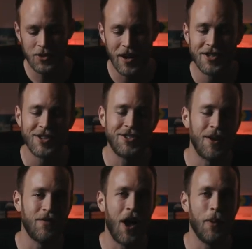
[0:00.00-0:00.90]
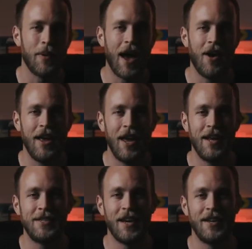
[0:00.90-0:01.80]
to Industry Jump for helping out
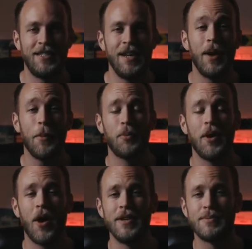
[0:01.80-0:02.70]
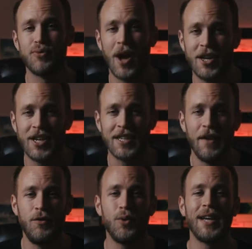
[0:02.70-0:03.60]
and uh, teaming up with me on this project.
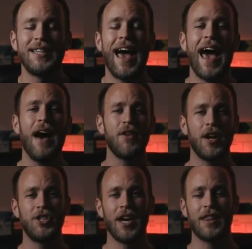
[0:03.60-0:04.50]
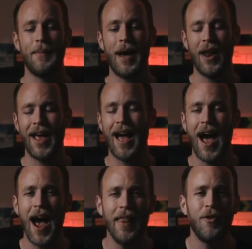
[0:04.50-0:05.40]
If you guys have not checked them out, I
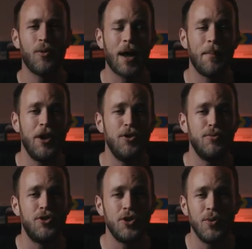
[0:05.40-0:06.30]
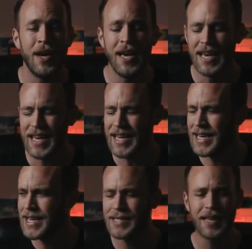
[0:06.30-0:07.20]
highly recommend you do
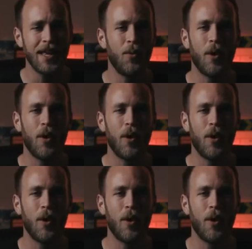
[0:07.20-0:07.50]
easily